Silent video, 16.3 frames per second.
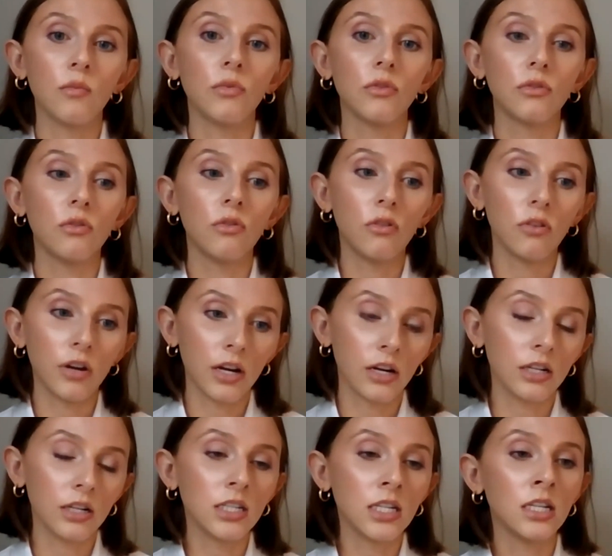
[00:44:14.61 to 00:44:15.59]
And with Google
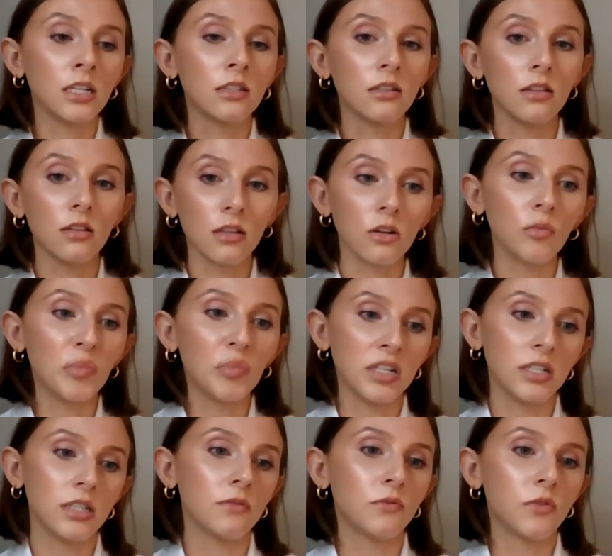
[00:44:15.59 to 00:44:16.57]
Guarantee, it's a little
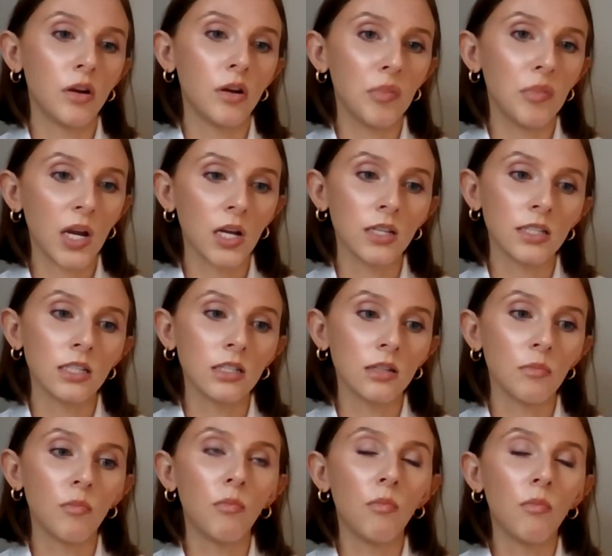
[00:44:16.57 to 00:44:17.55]
bit different, because
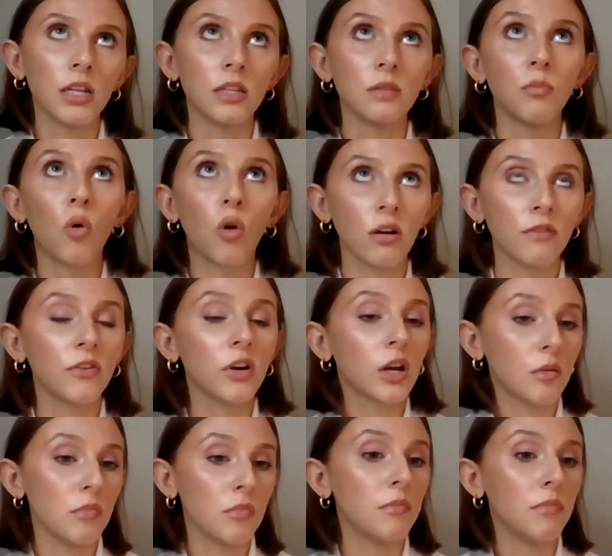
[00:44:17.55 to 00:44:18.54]
it's more of a
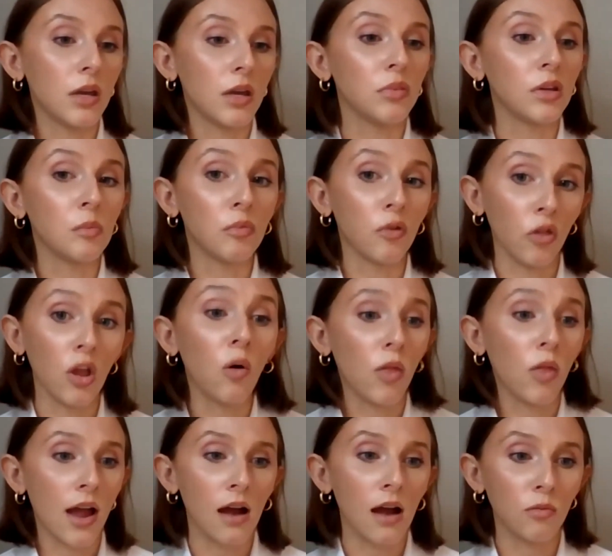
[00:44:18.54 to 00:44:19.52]
commitment. People
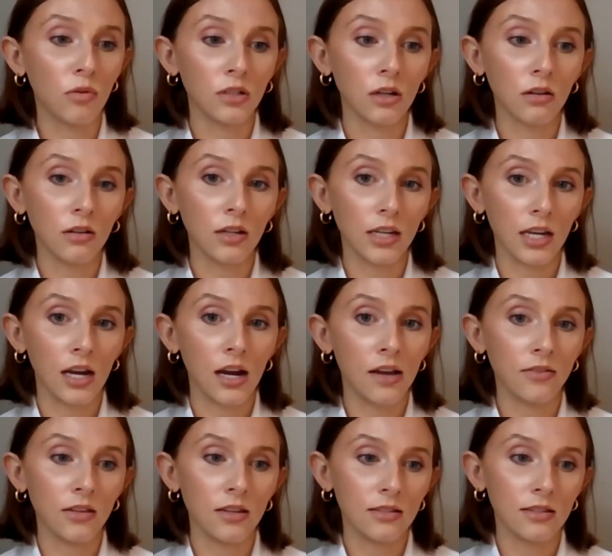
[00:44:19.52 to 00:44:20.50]
know that when they're clicking
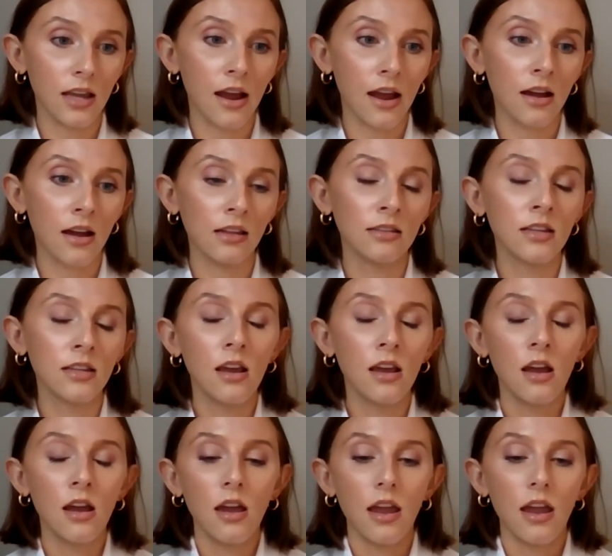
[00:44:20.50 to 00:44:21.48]
on these ads,
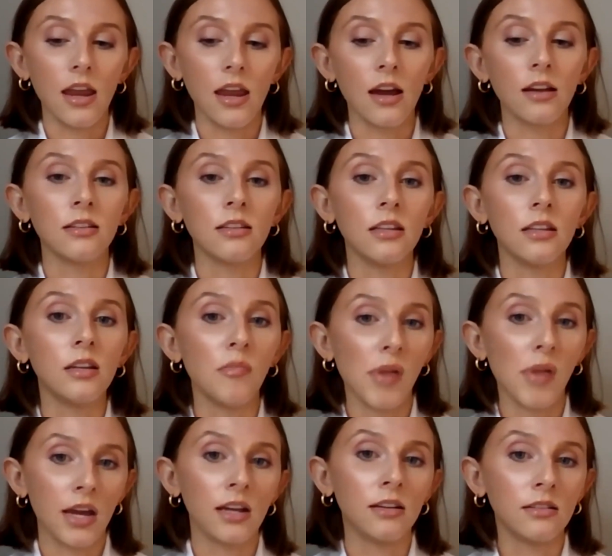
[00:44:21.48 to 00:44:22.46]
and the
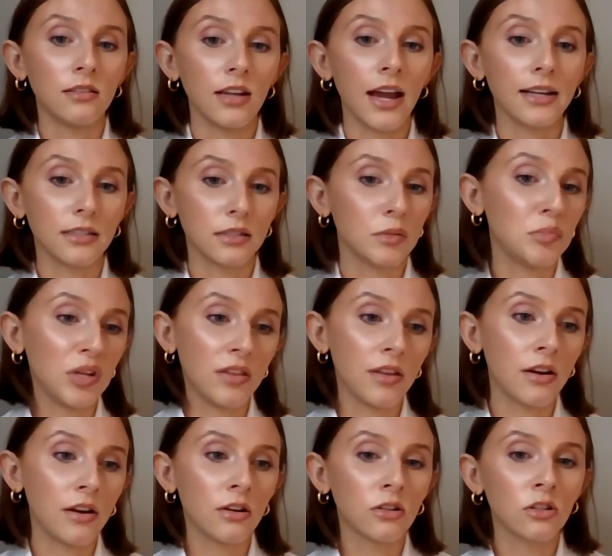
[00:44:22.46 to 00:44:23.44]
demand has to be
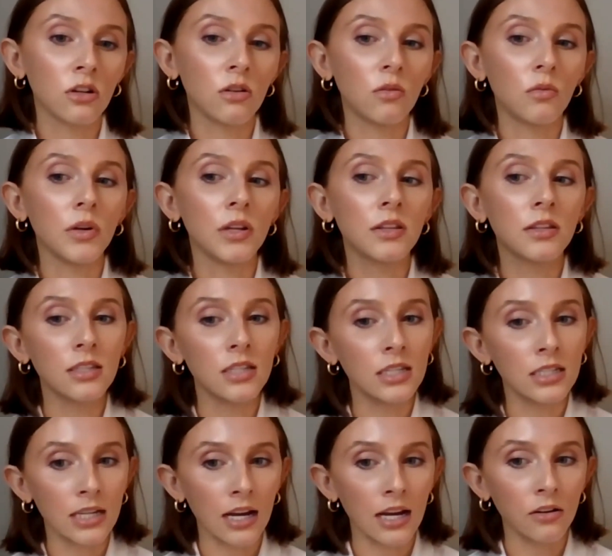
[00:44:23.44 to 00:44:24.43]
there. So with
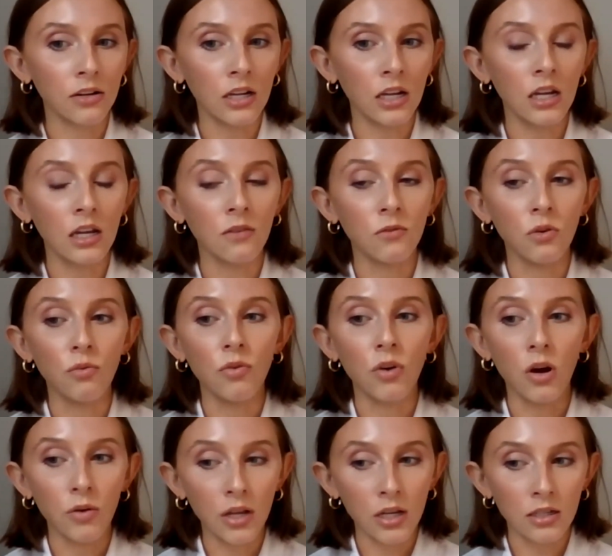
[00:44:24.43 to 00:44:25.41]
seasonality, if you
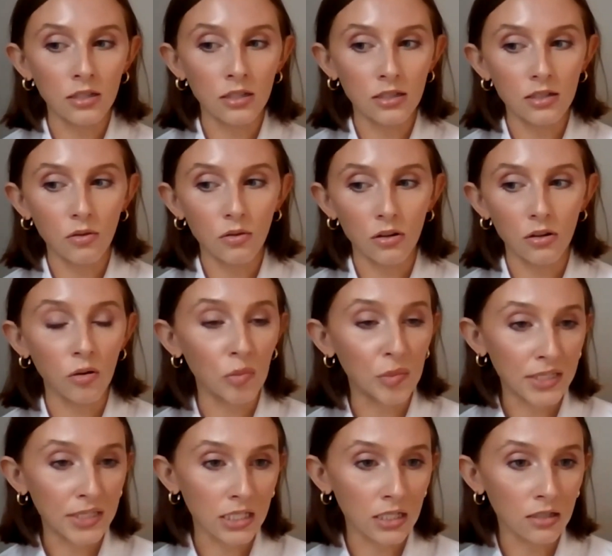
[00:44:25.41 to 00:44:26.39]
notice
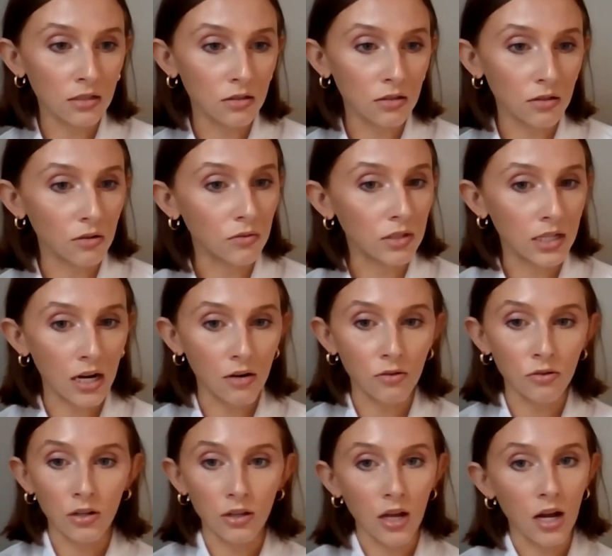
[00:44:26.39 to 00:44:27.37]
your business slows
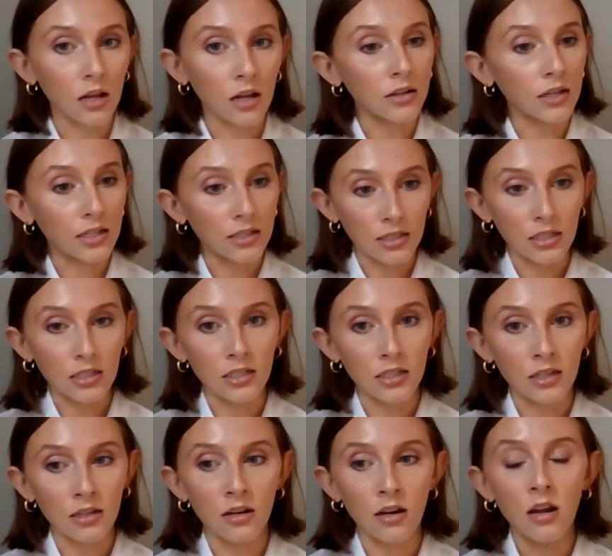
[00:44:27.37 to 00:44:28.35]
down during the holiday
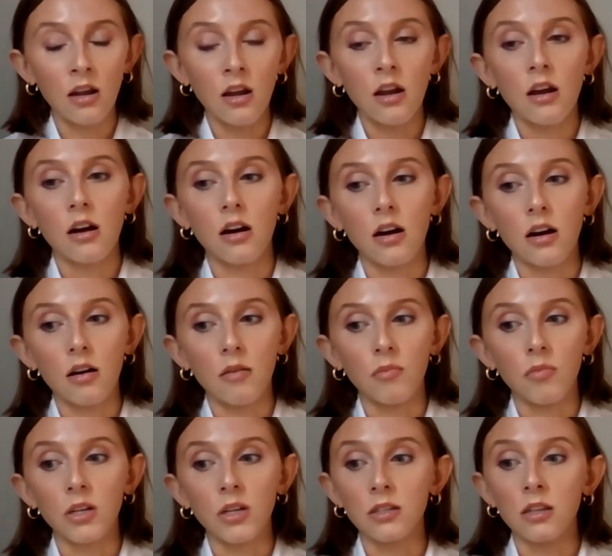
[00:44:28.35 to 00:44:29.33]
season,
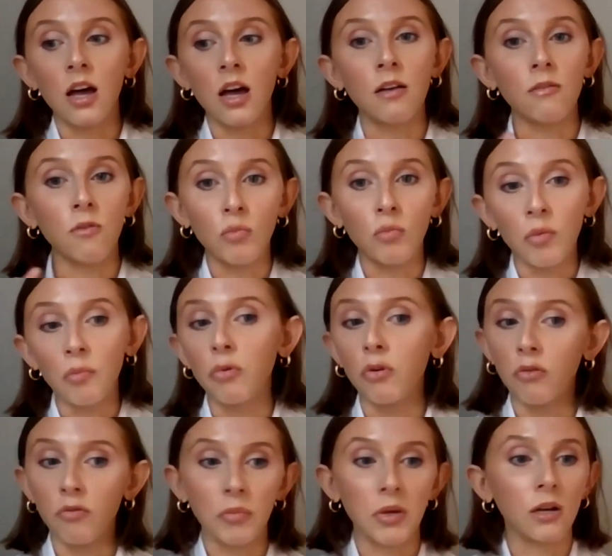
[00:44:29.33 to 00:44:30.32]
because a lot of home
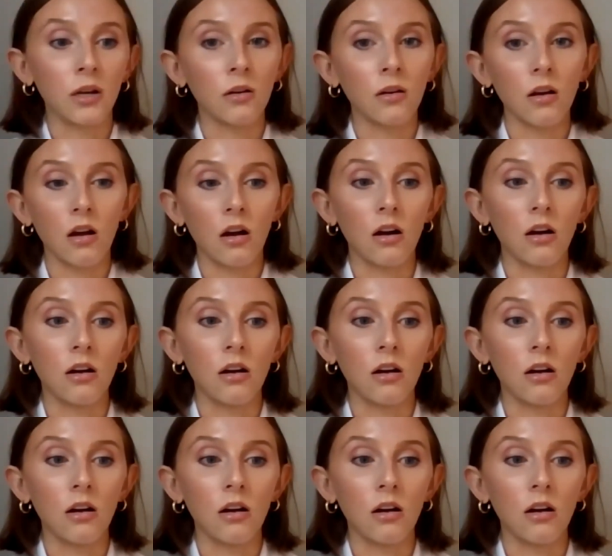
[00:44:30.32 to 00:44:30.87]
improvement